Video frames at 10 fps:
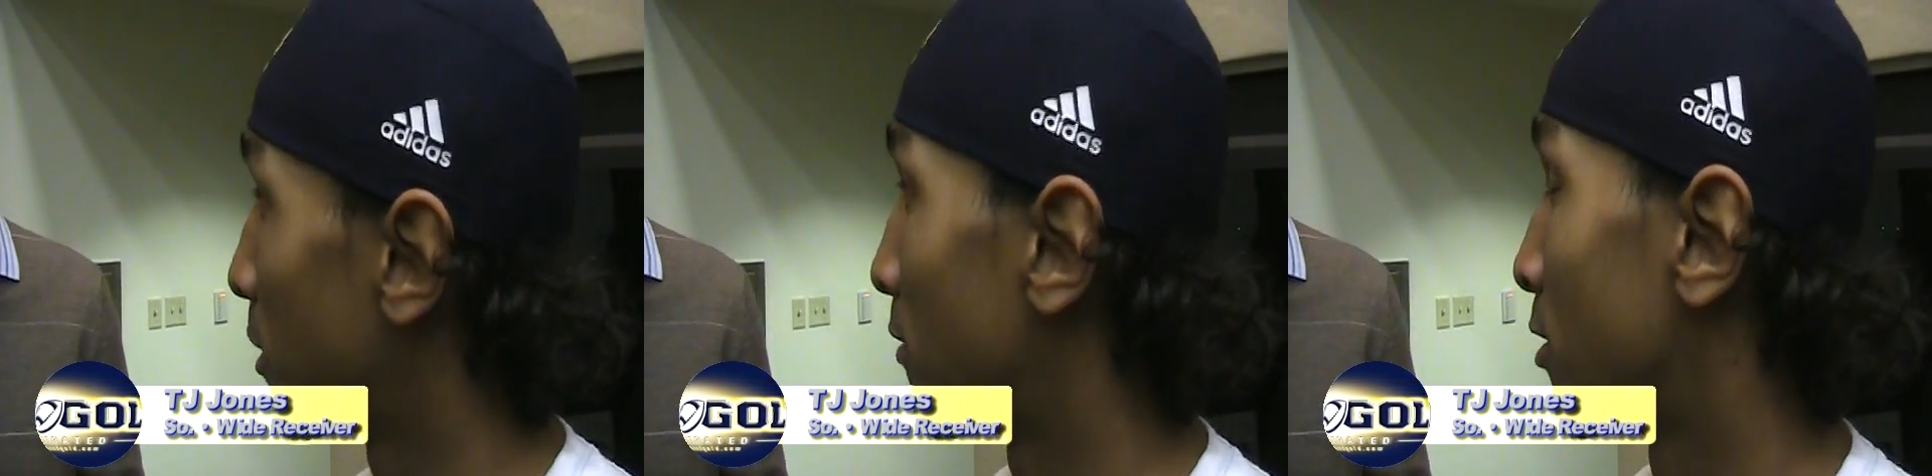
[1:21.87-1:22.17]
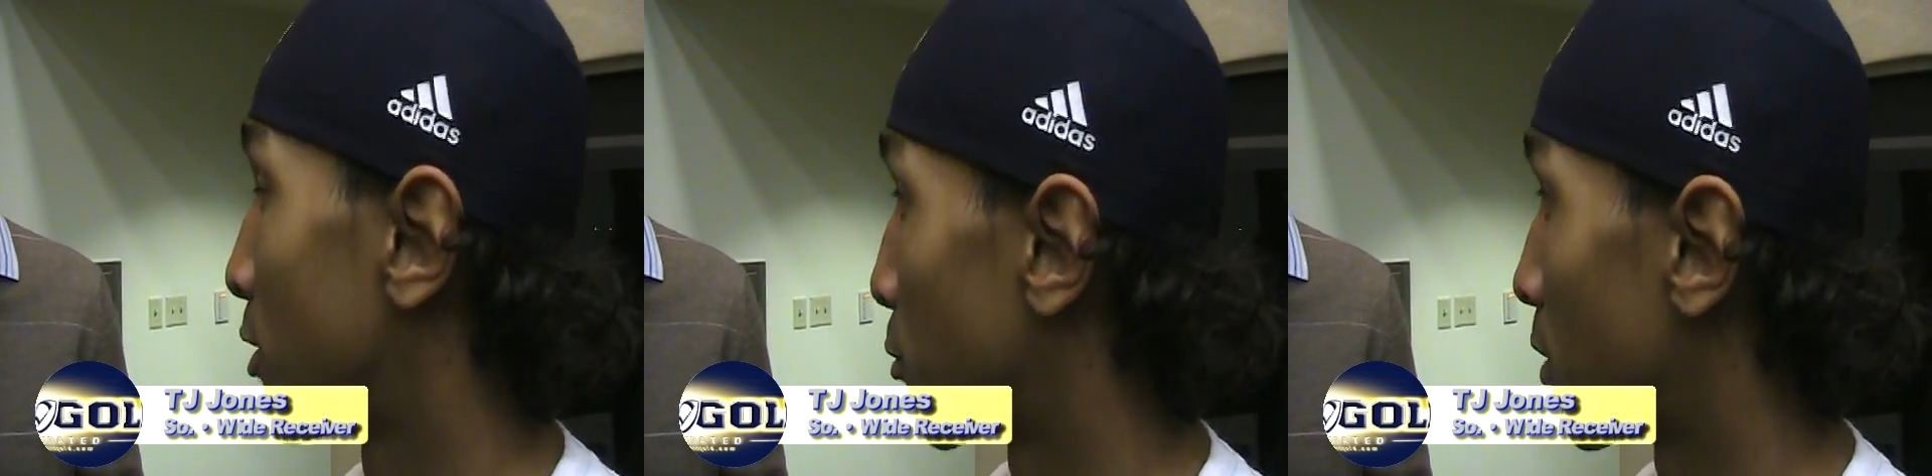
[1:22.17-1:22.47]
but I've
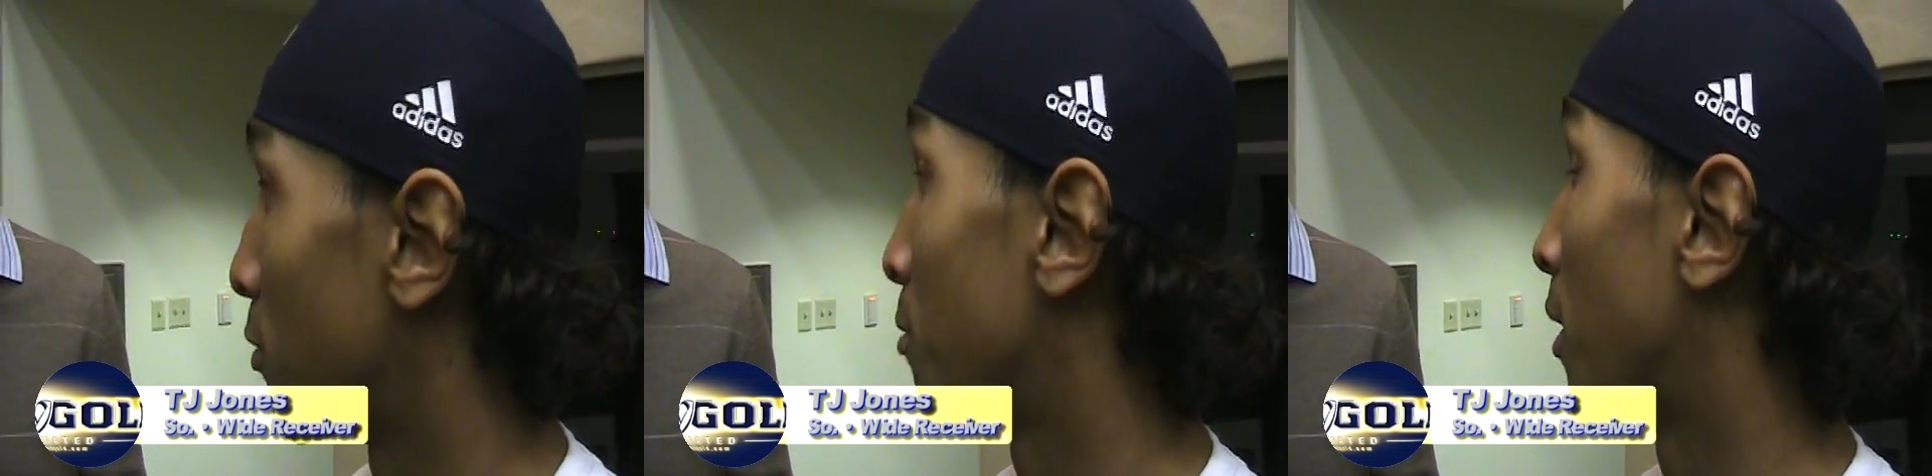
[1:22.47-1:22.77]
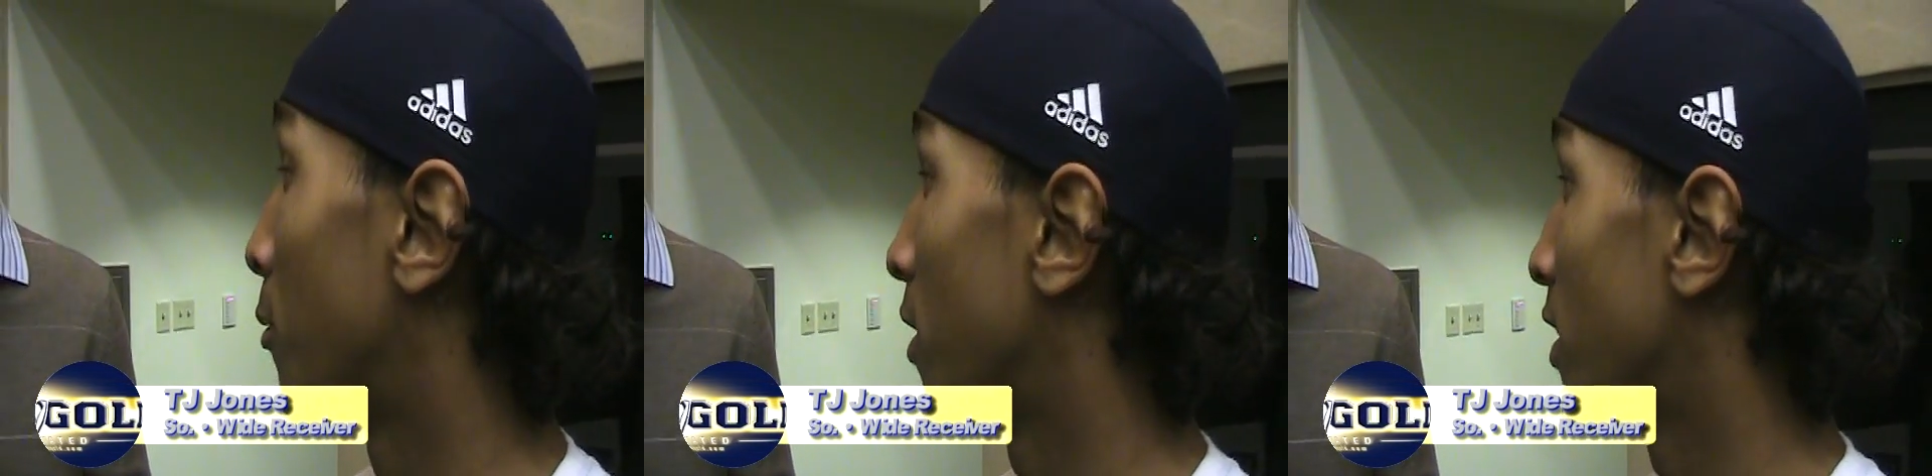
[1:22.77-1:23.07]
learned to run with
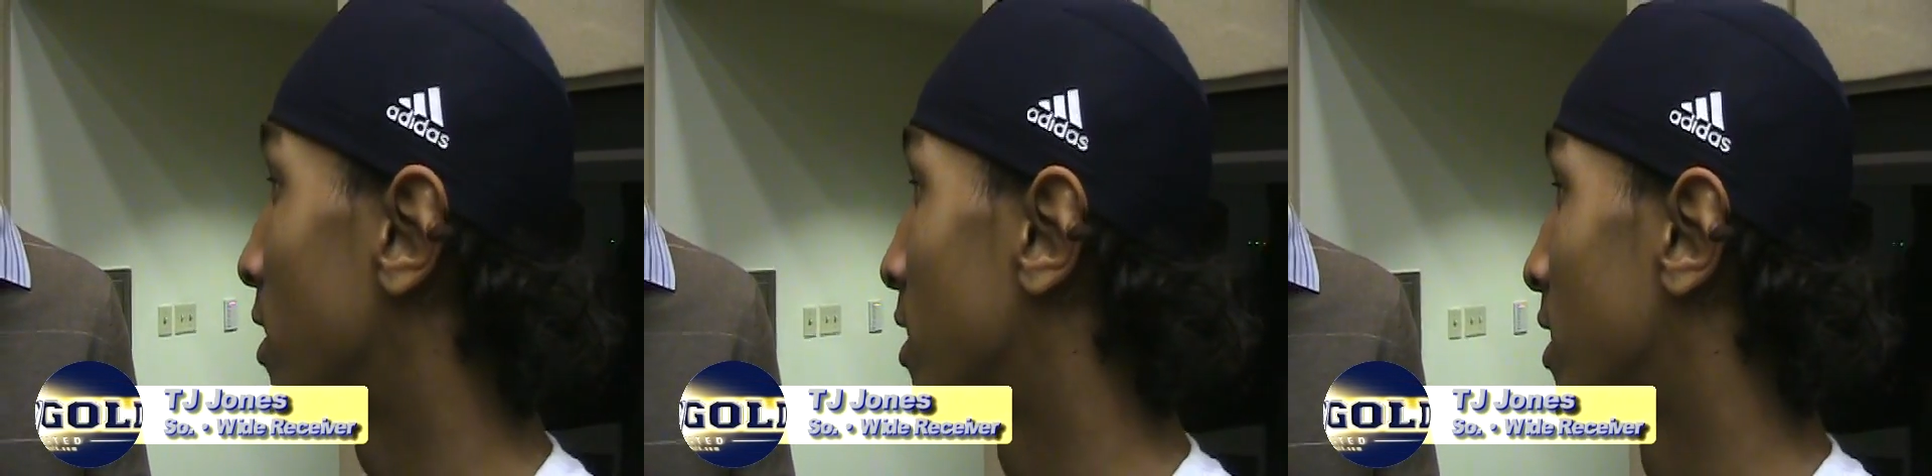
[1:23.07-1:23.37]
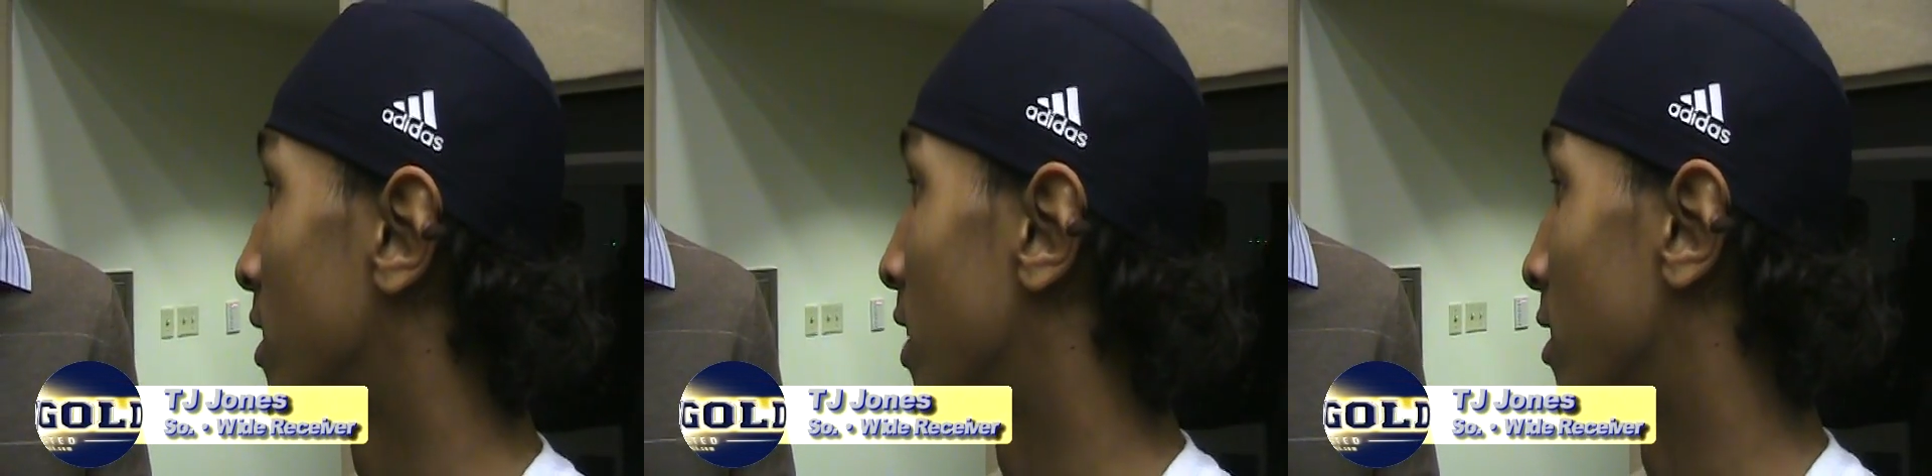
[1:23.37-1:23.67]
my weight
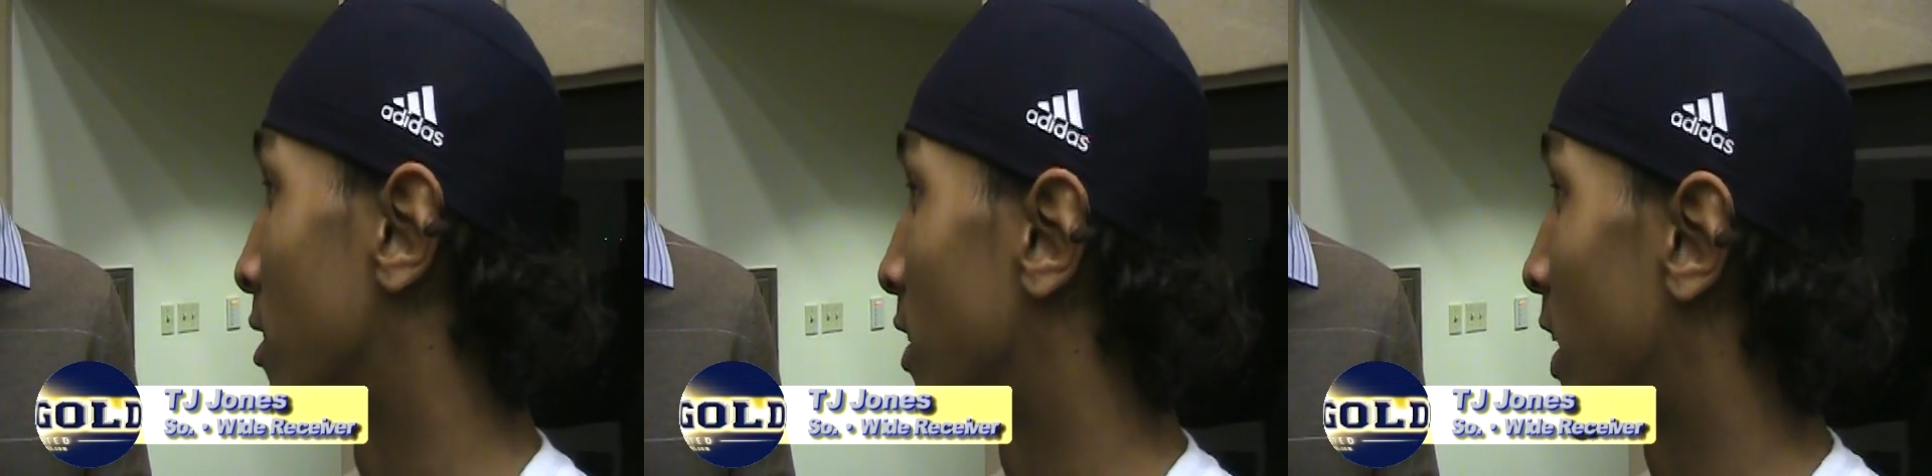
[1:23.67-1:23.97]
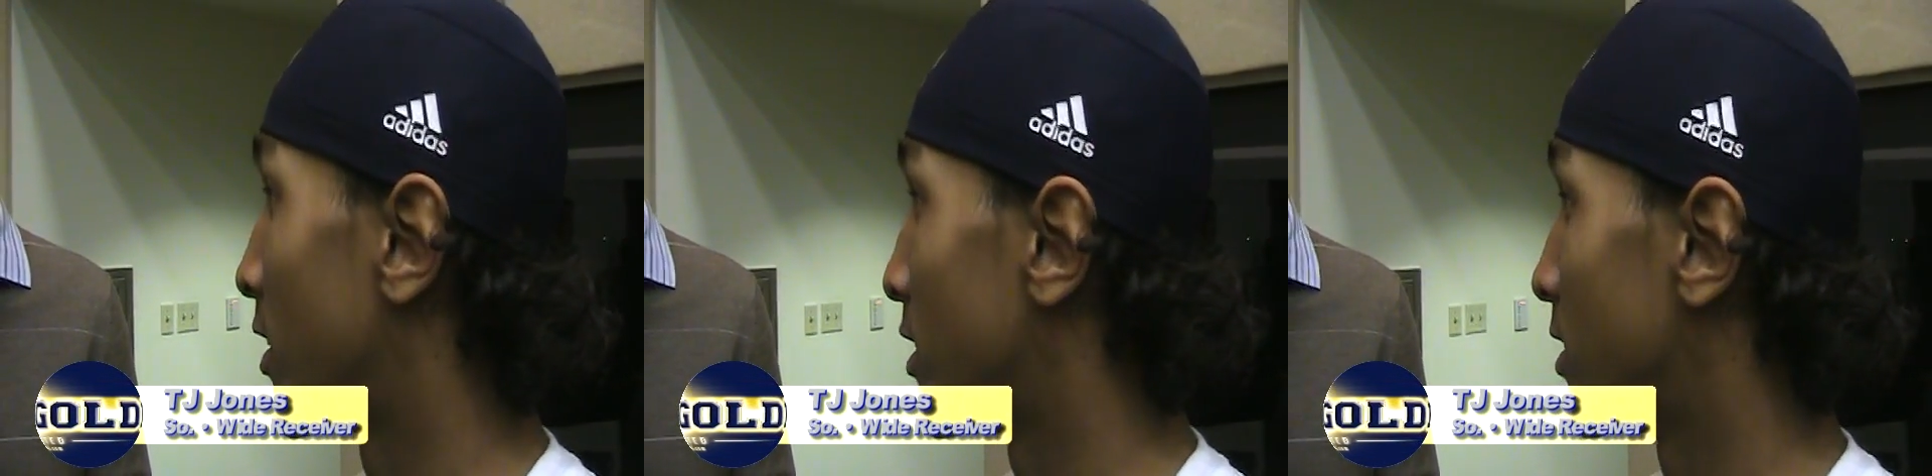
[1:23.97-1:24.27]
and learn
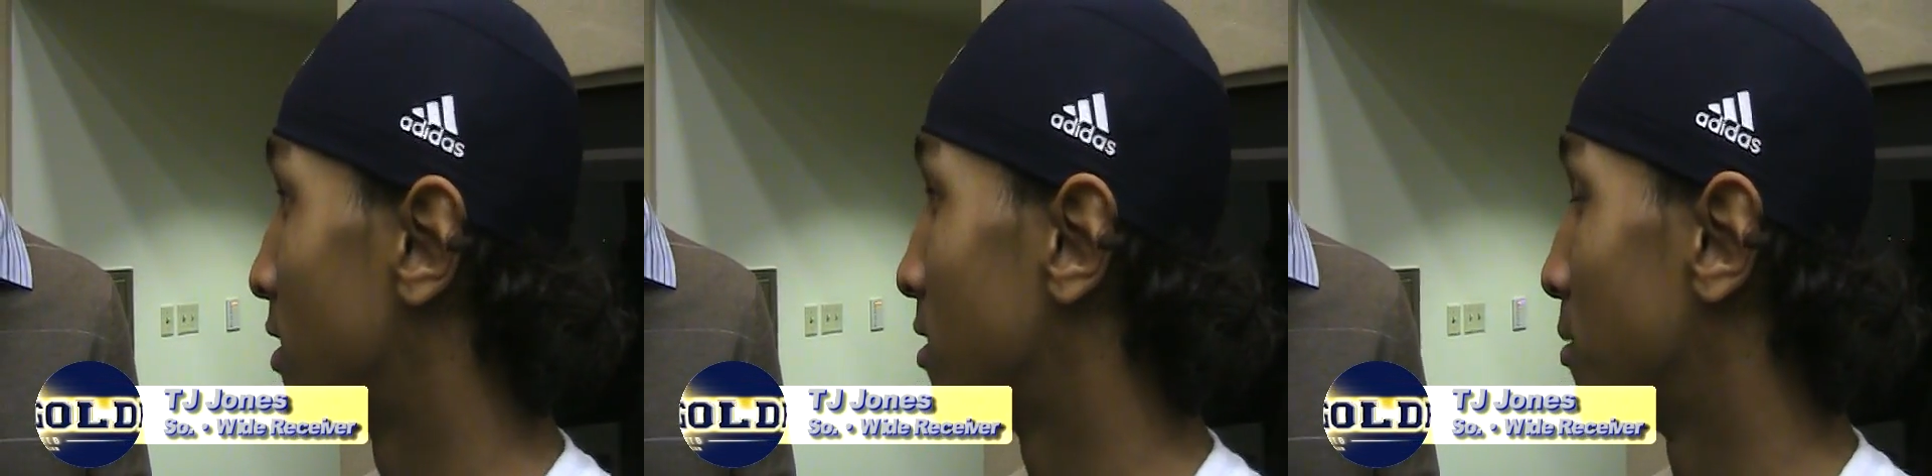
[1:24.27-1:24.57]
how to